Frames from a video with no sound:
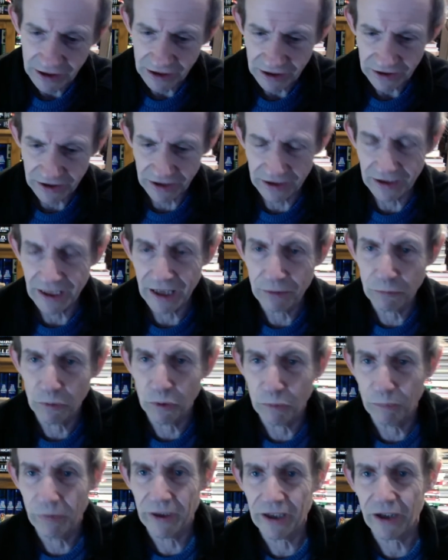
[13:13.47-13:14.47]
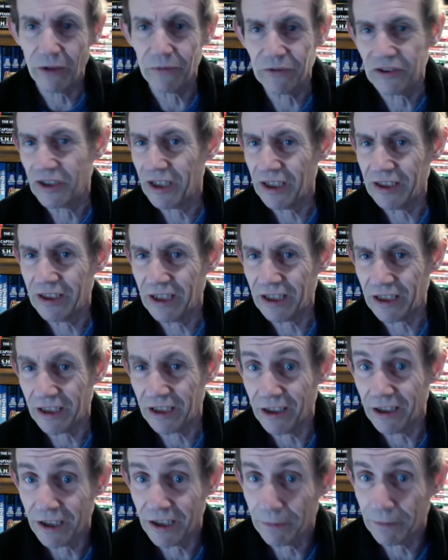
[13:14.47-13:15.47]
that there will be obviously a
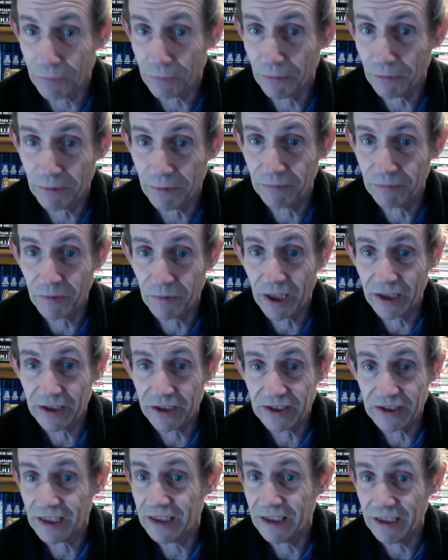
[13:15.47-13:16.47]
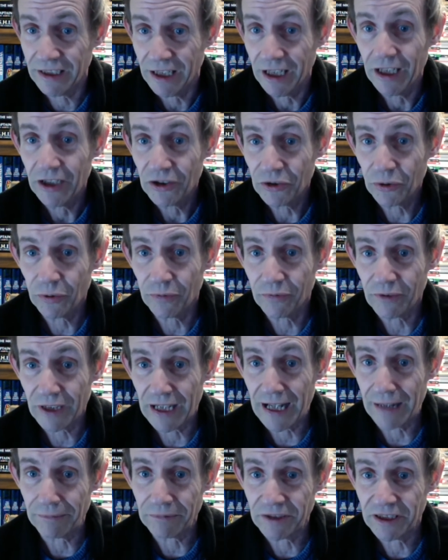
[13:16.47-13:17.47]
decline, a problem where the city sort of
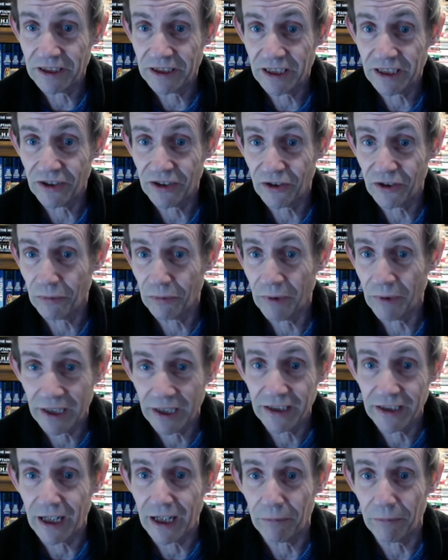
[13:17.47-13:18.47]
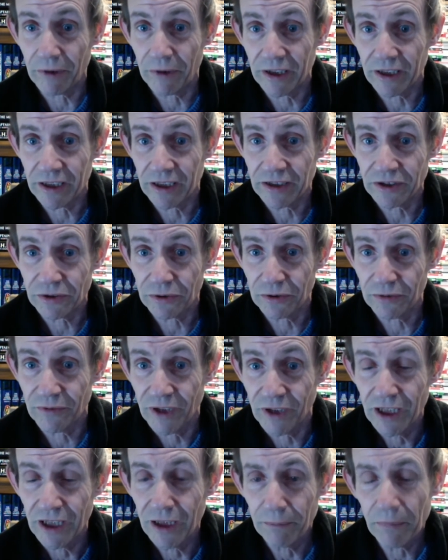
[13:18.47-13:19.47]
collapses into, we end up with the sort of
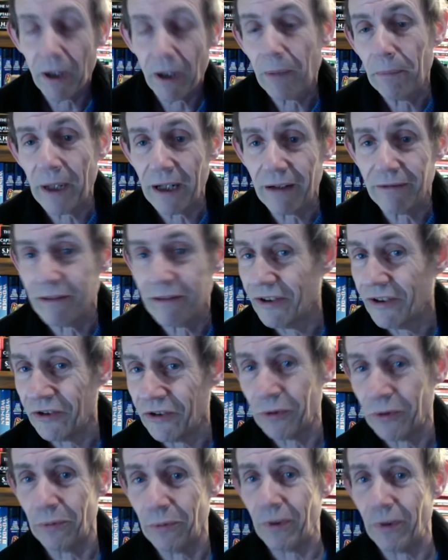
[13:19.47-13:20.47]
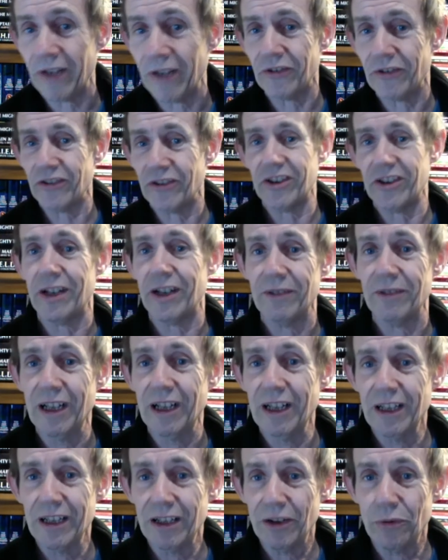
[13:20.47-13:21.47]
barbarians and all that sort of stuff.
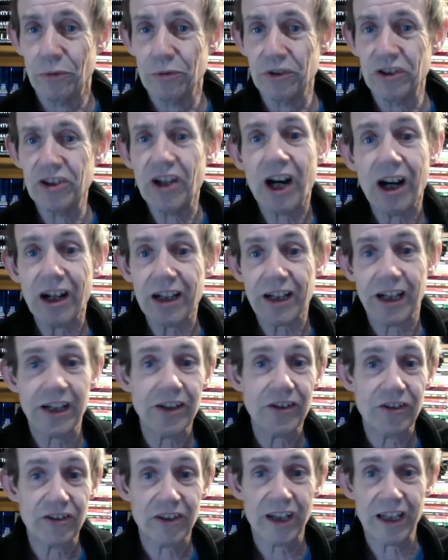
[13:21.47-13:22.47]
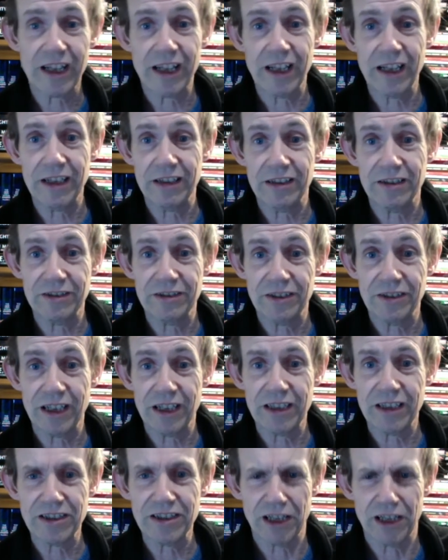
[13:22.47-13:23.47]
All the Dark Ages kick in, and uh,
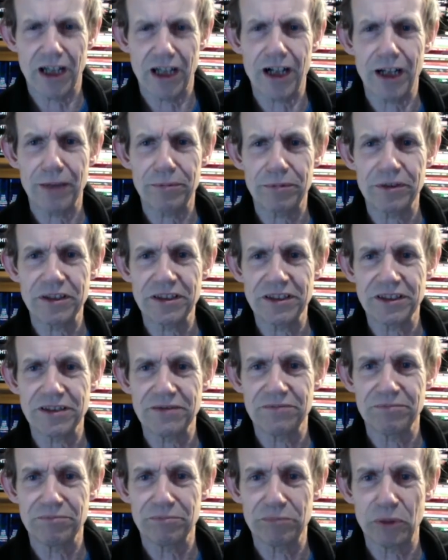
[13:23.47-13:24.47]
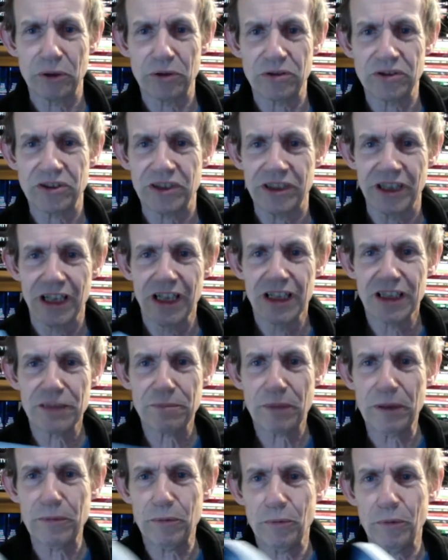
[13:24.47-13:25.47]
there's libraries and books, and
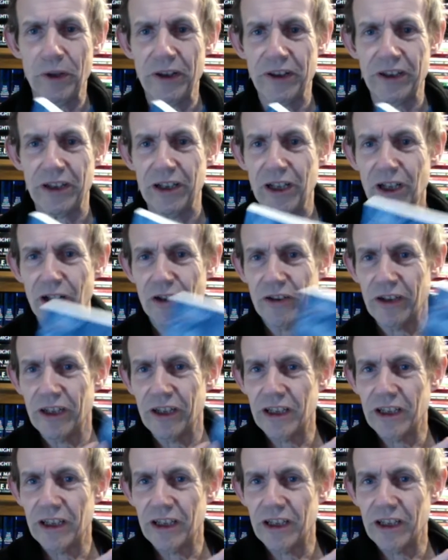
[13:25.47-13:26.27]
people with uh, the